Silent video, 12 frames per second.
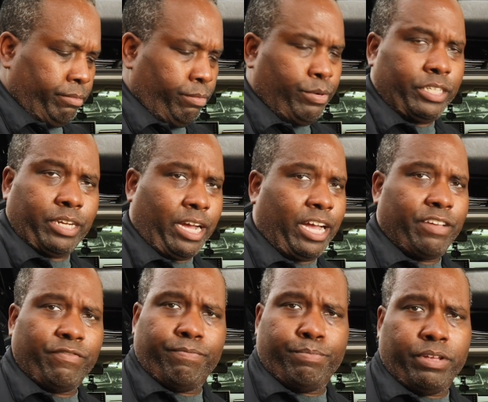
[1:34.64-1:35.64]
which
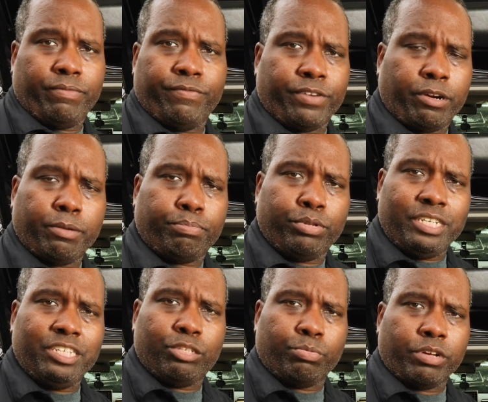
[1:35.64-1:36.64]
I've been very
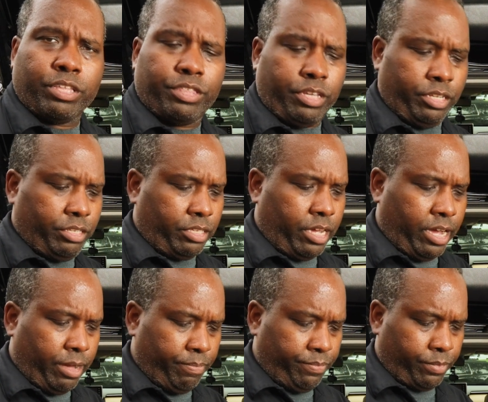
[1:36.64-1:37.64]
pleased with. It's
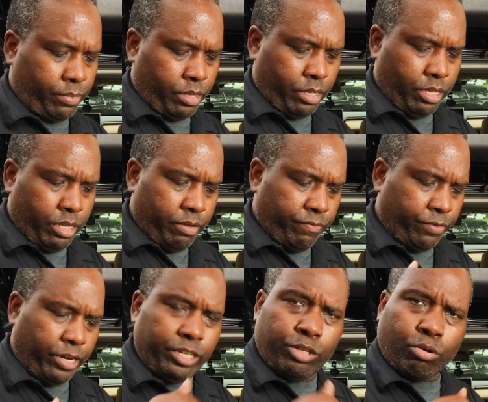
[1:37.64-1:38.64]

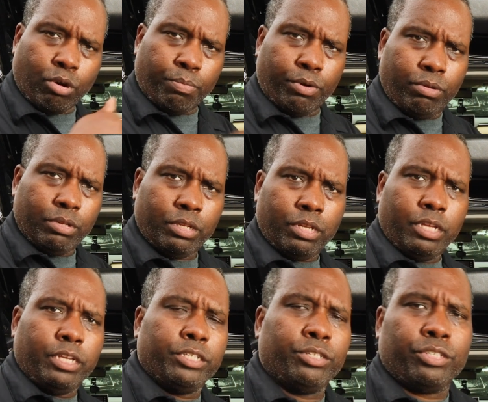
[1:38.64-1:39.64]
very durable.
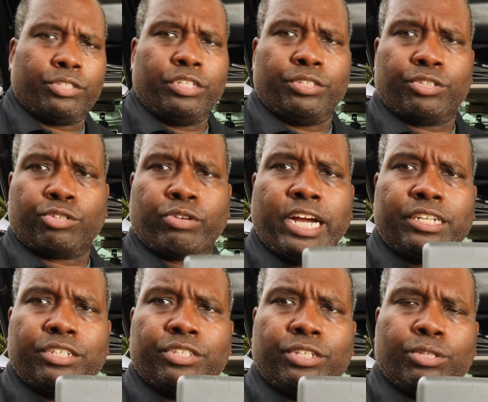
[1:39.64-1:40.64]
You can see the
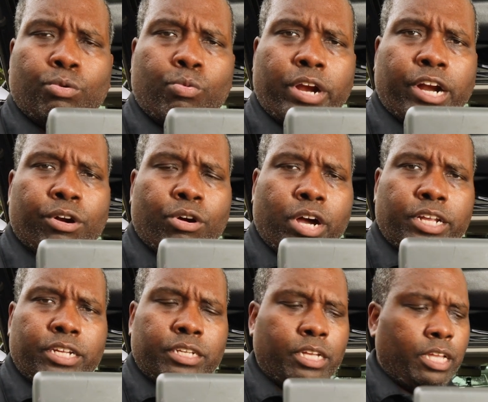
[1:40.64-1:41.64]
scratches and the wear on
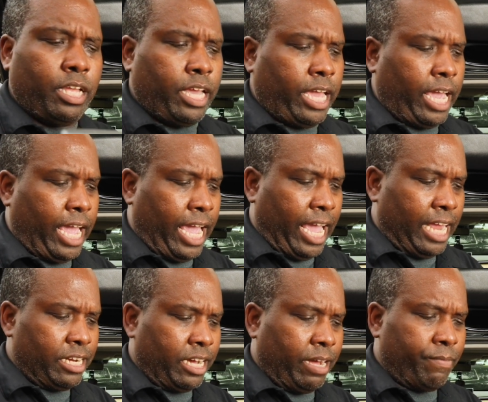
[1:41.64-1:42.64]
it.
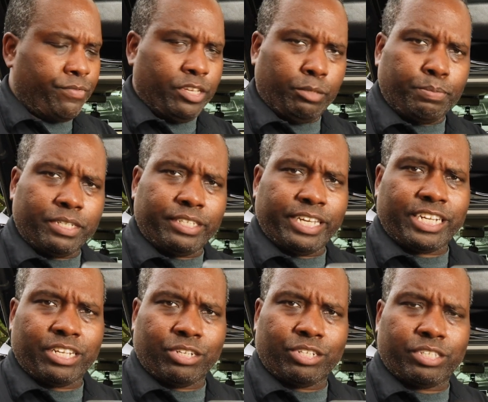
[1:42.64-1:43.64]
And this
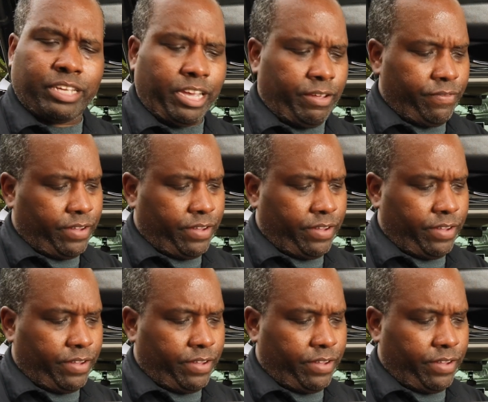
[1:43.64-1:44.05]
particular safe